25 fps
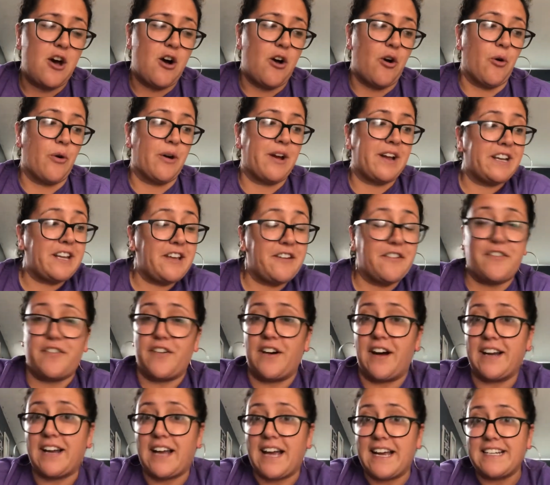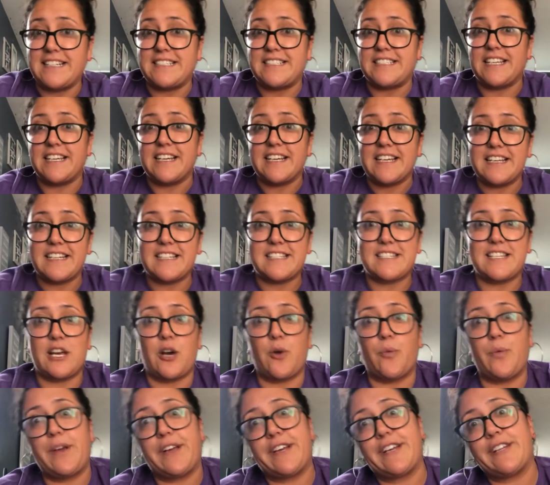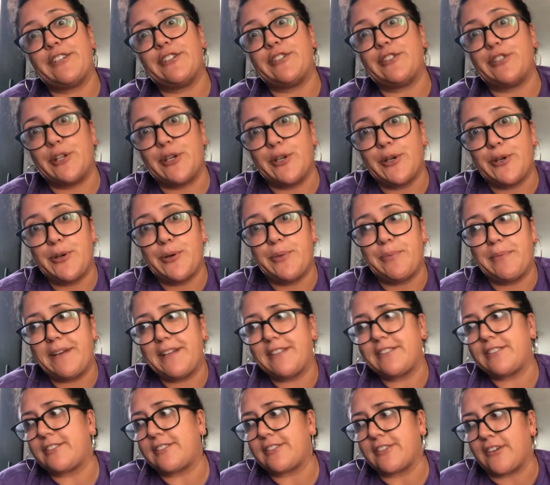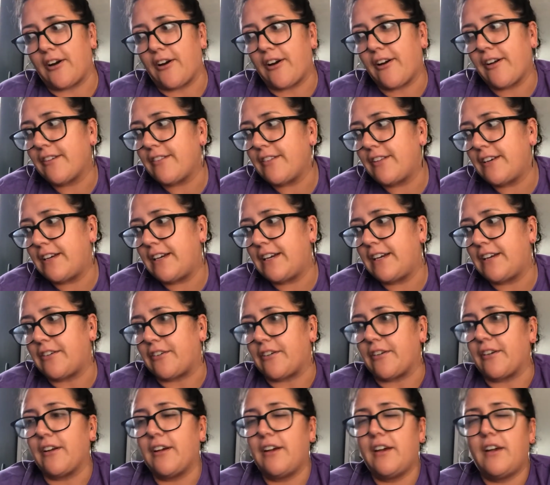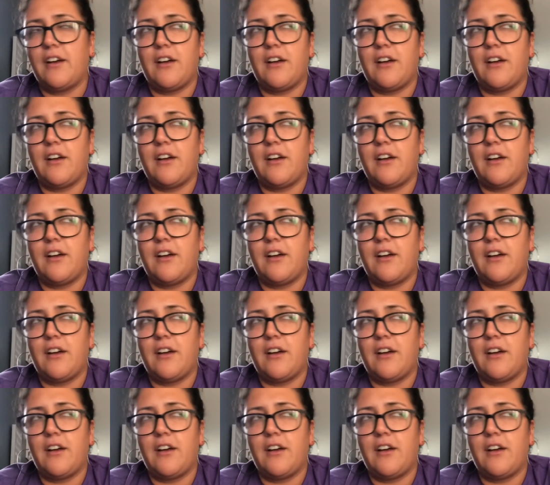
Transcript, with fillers: or any fun ideas that we can do, me and Scarlett or